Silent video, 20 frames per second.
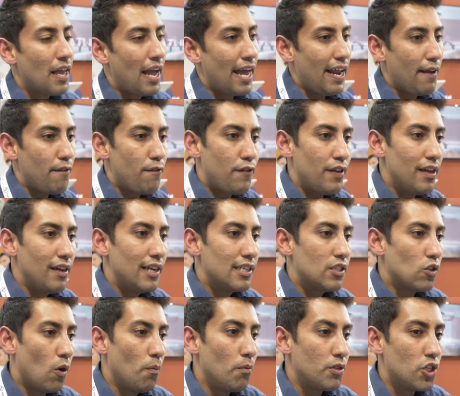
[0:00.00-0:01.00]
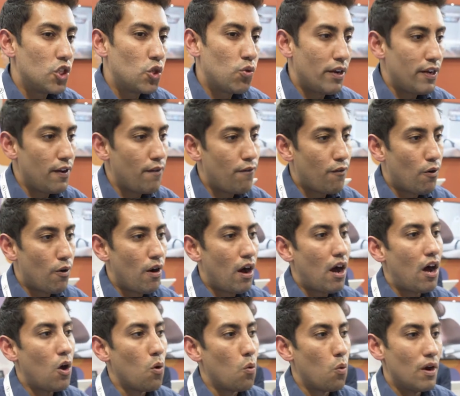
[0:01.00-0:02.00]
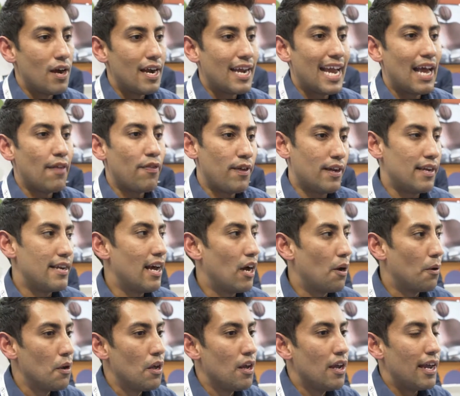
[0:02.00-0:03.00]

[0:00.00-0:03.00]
And I feel it's almost a 24-hour work ethic now.